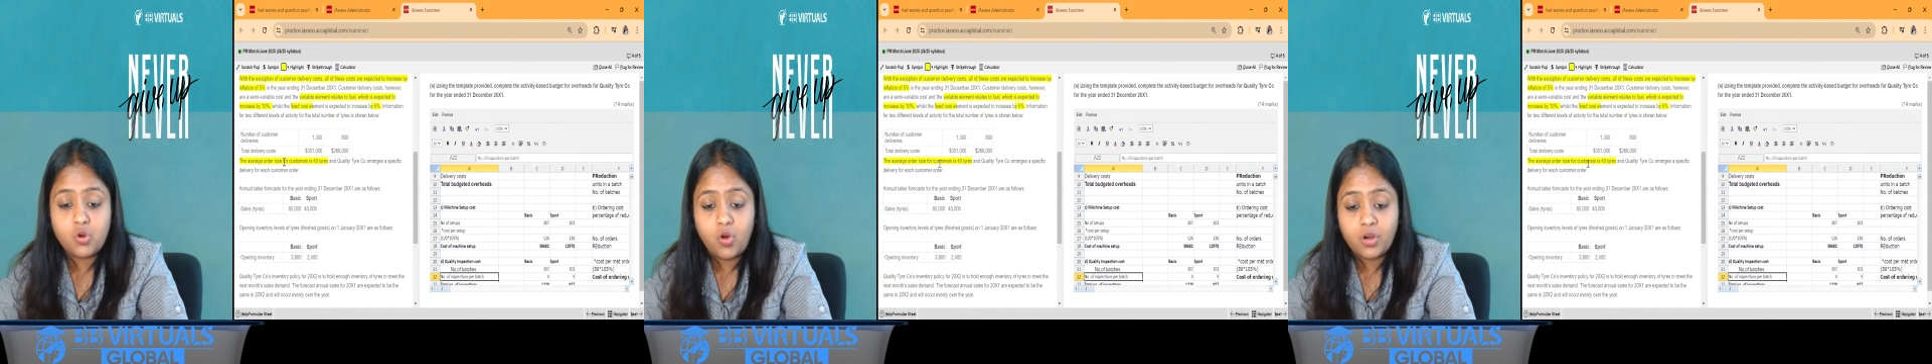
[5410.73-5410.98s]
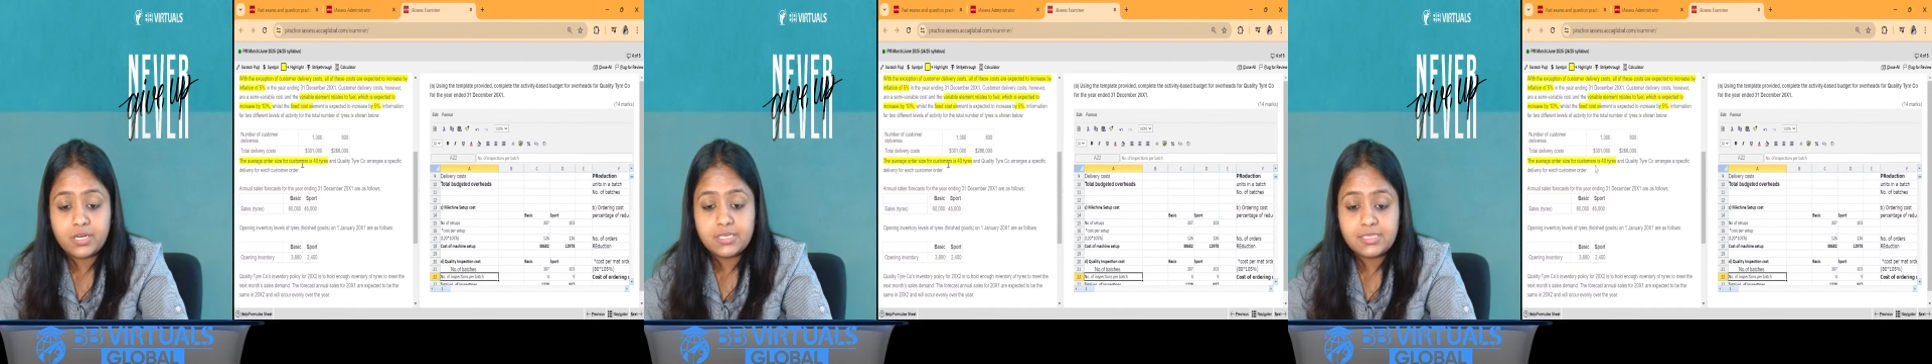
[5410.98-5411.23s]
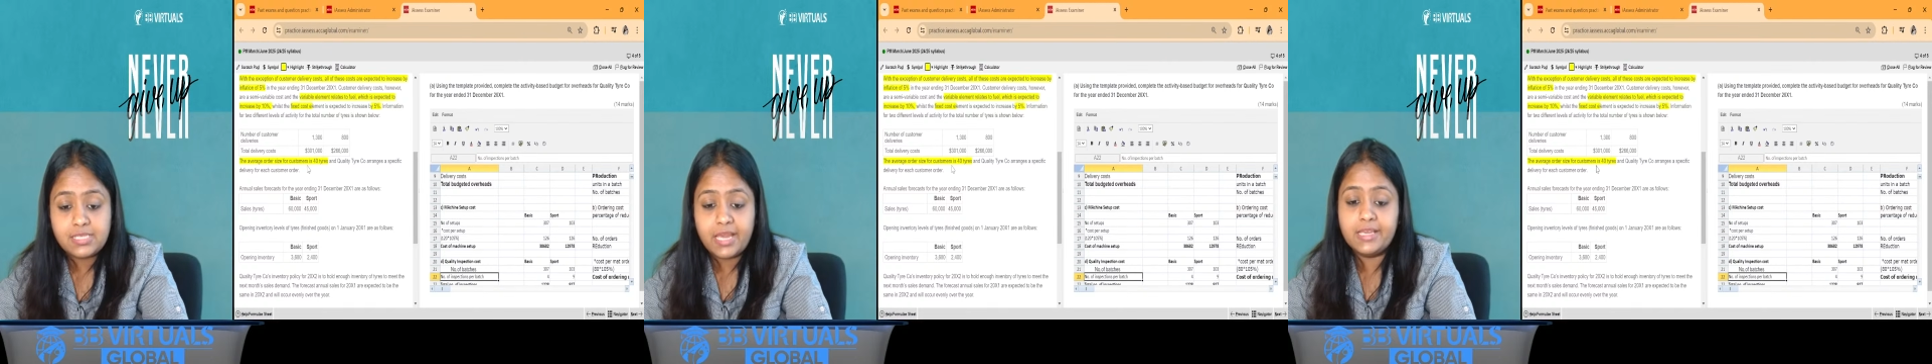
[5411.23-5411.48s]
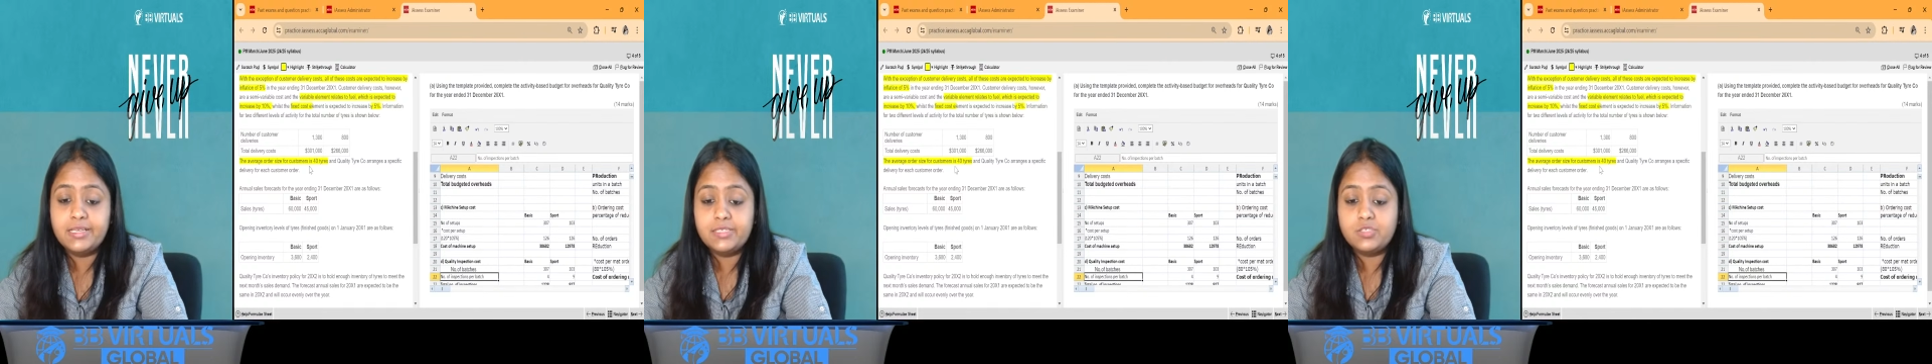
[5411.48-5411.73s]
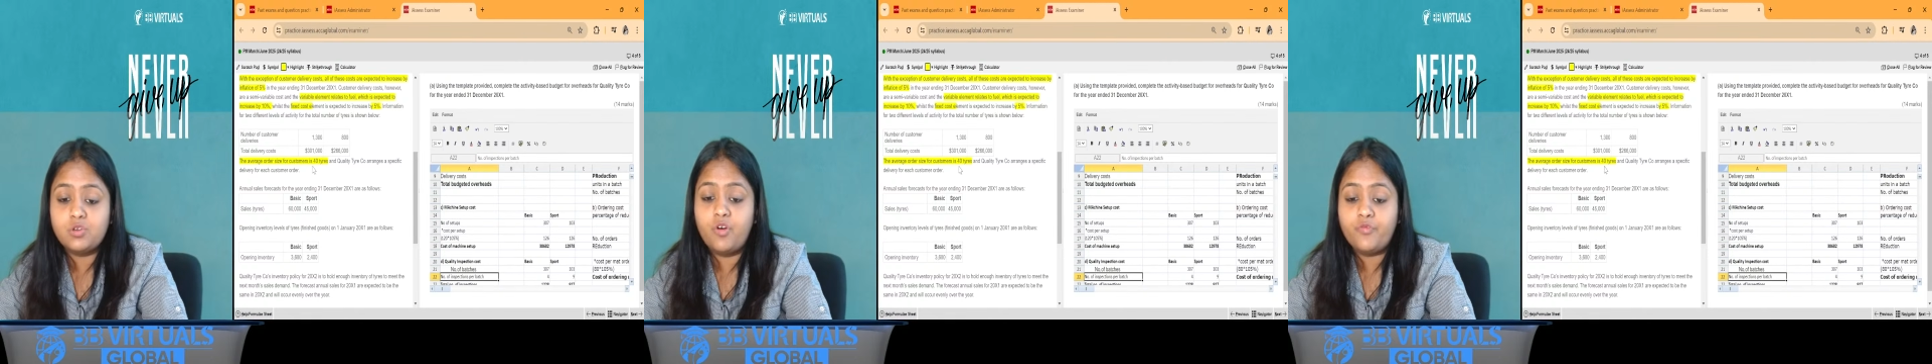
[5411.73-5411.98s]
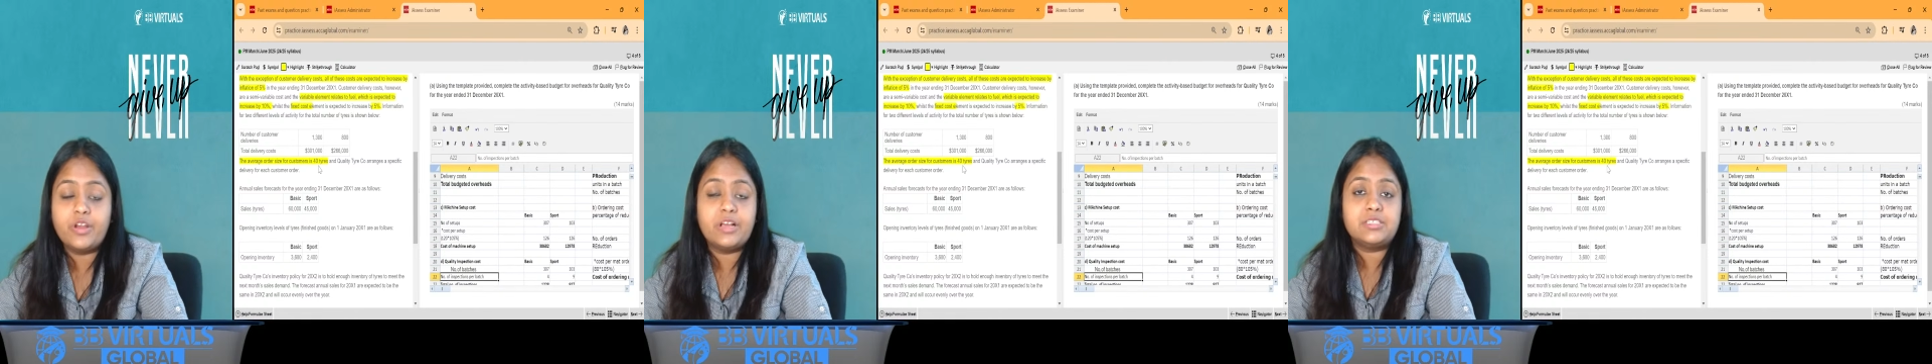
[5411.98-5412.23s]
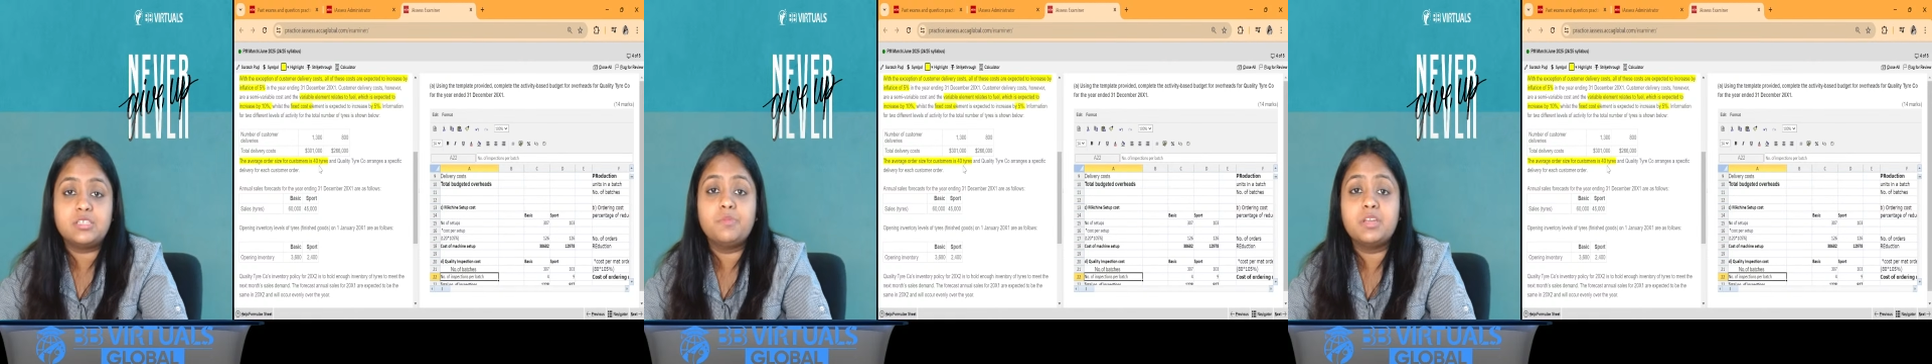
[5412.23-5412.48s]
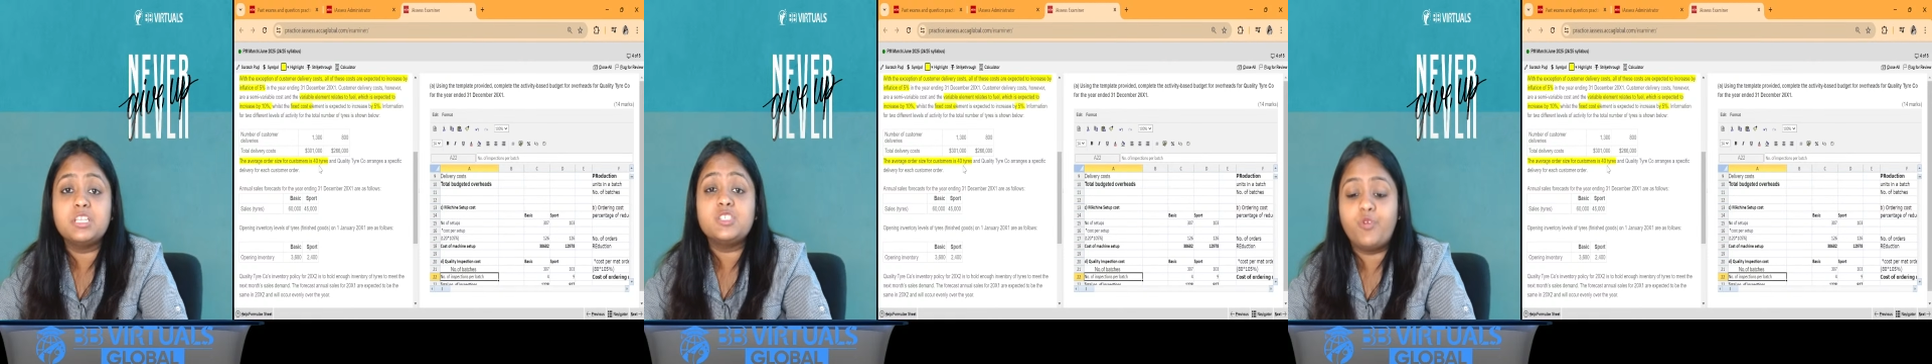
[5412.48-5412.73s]
order size of customer
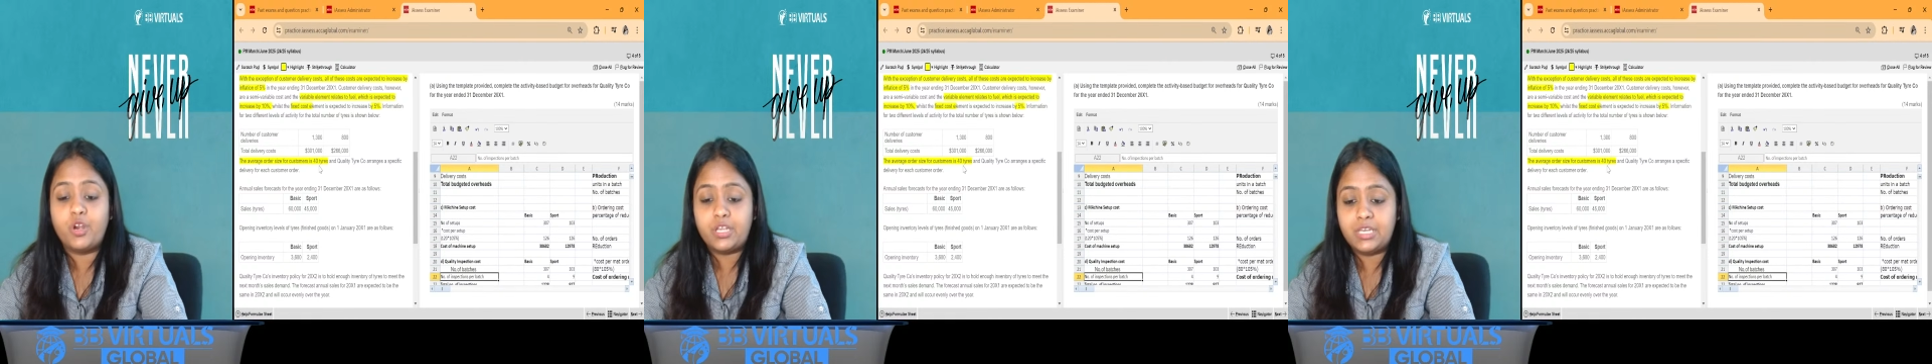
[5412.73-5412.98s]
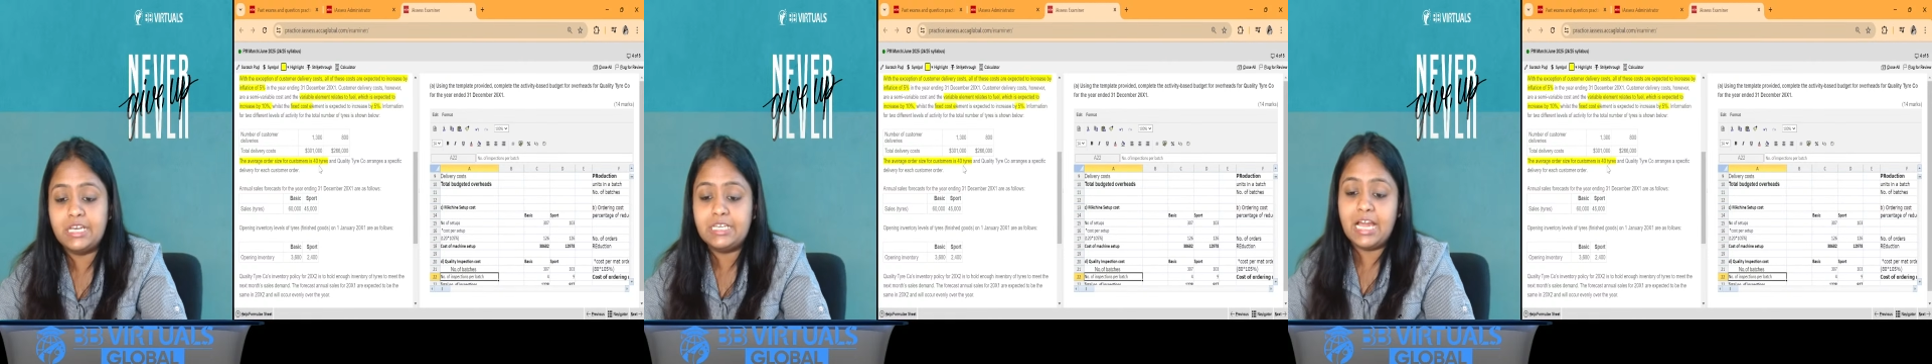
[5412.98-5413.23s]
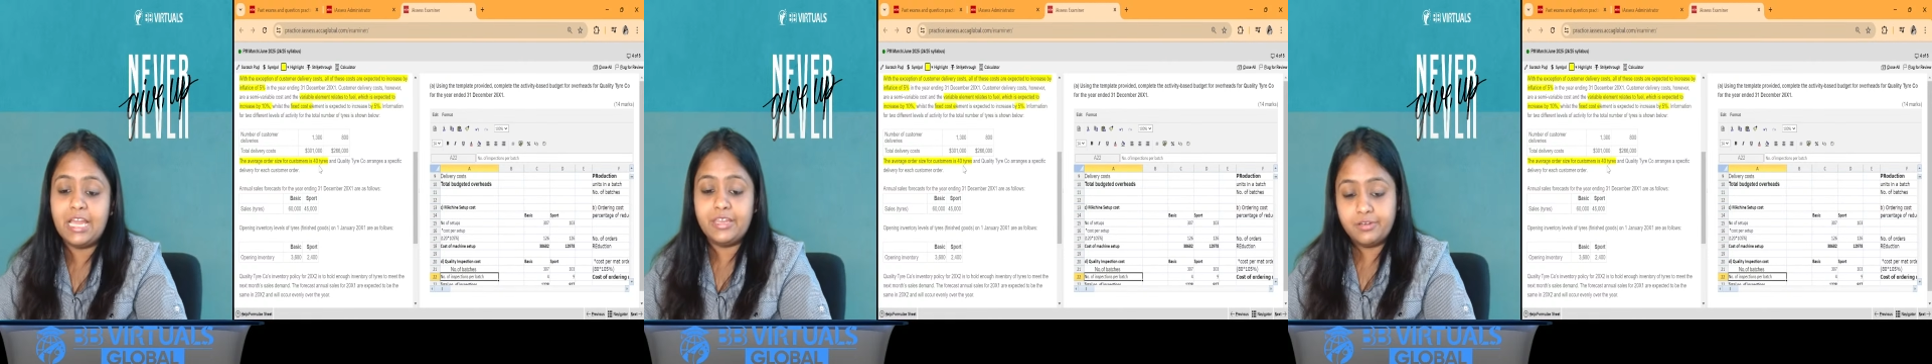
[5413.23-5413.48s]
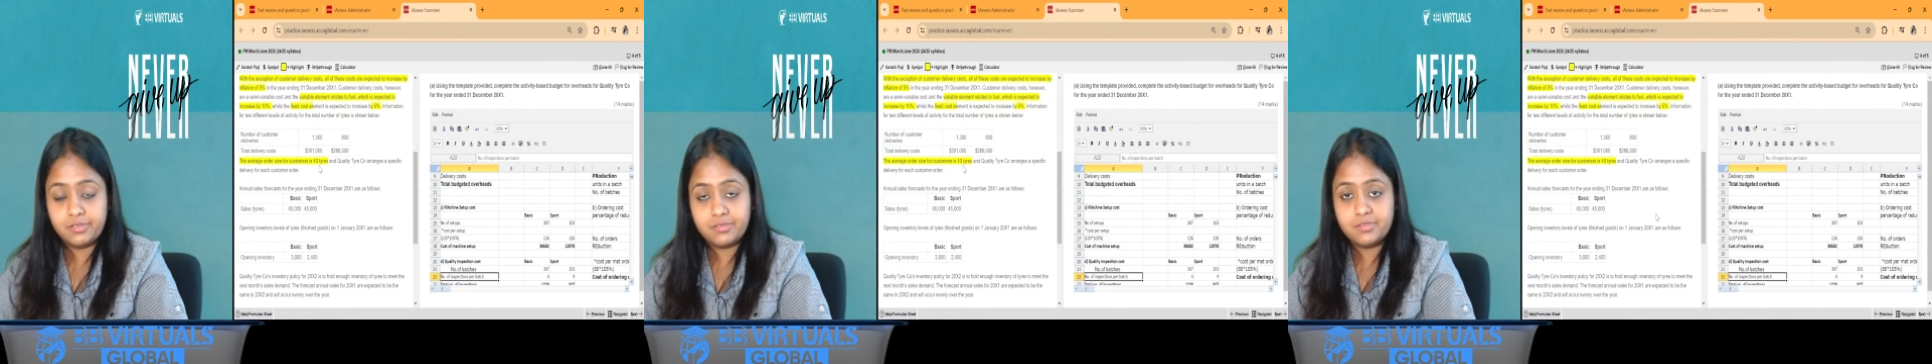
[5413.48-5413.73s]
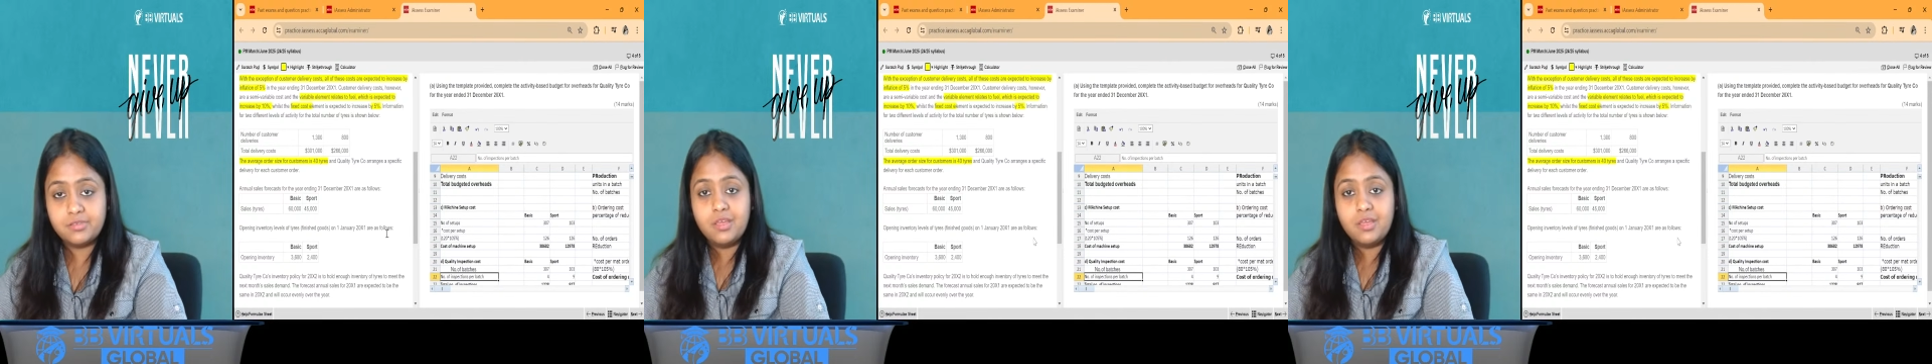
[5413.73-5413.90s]
is 40 tires.